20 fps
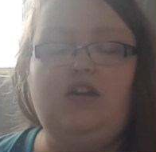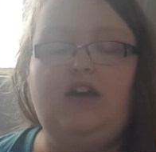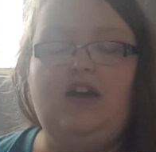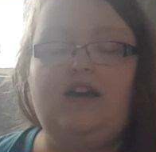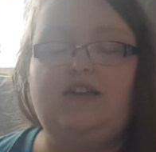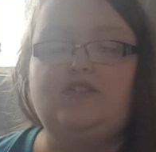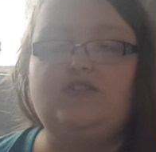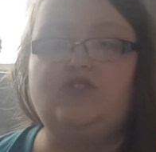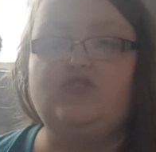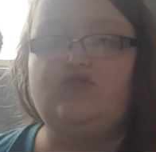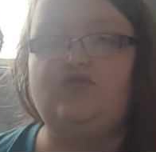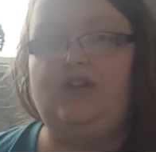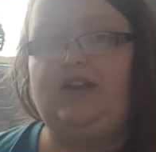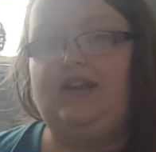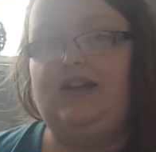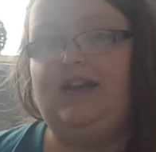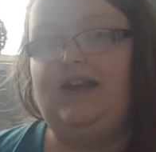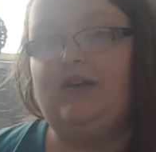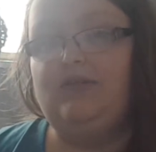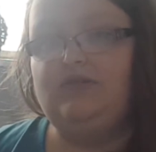I strain
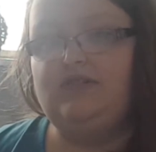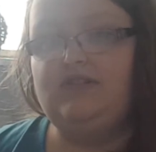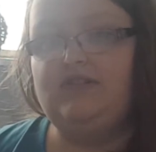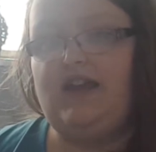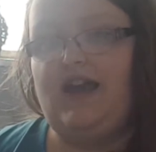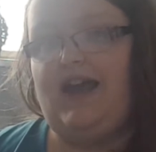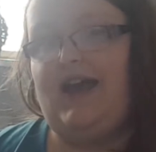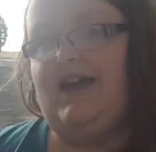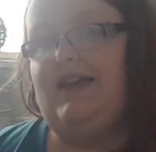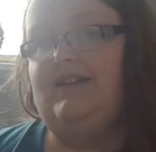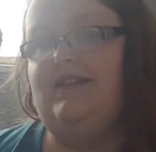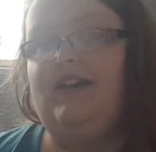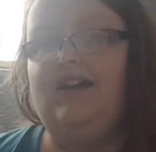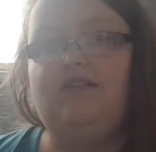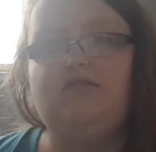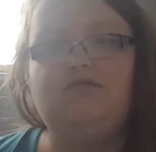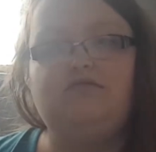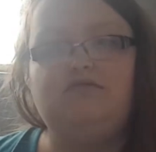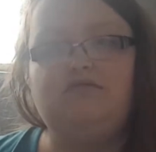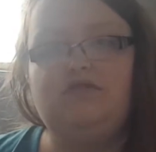it out, and yeah,
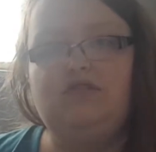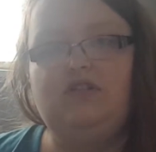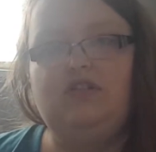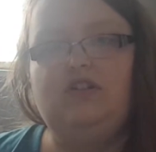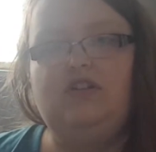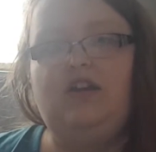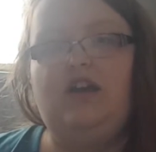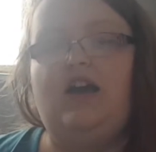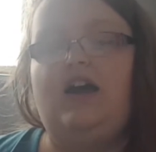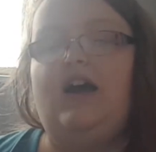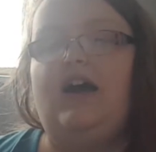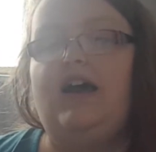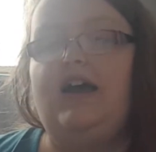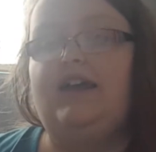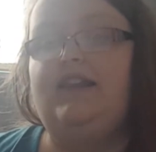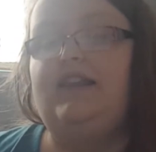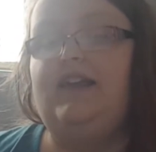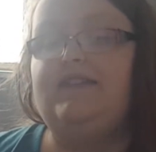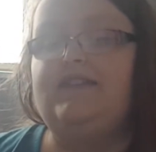I let